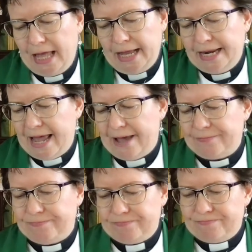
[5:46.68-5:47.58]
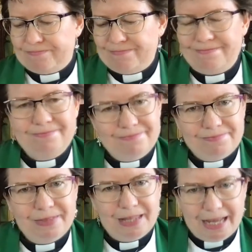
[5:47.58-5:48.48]
Now,
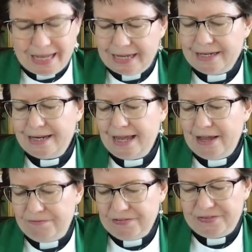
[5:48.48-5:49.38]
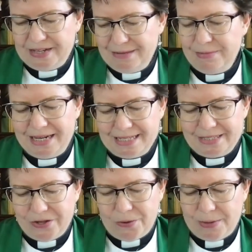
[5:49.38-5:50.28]
in a 15-minute
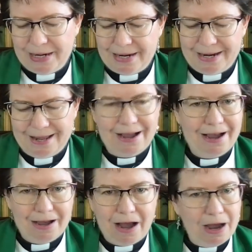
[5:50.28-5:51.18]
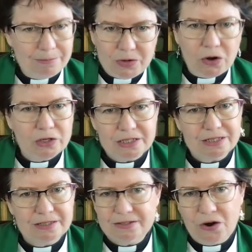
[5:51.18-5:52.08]
sermon, I'm not
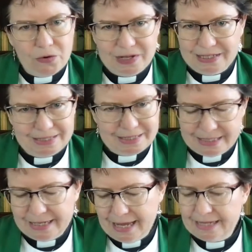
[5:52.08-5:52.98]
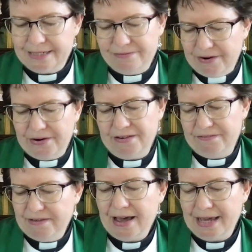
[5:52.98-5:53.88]
going to get very
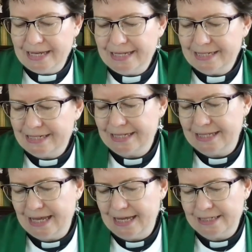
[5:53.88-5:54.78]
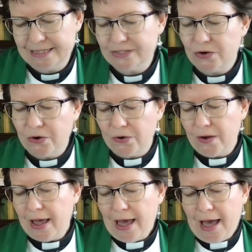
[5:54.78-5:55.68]
far into that. So
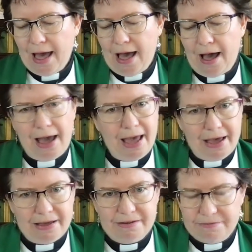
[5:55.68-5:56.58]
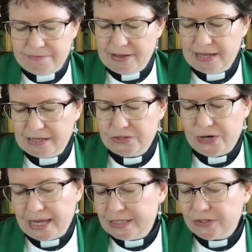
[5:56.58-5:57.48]
I have a
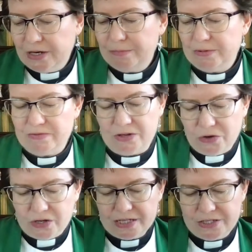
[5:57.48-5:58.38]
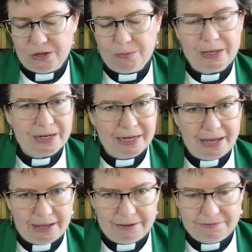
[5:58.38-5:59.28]
transcript of a longer sermon I
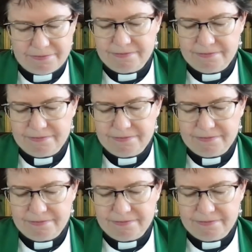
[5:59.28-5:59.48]
gave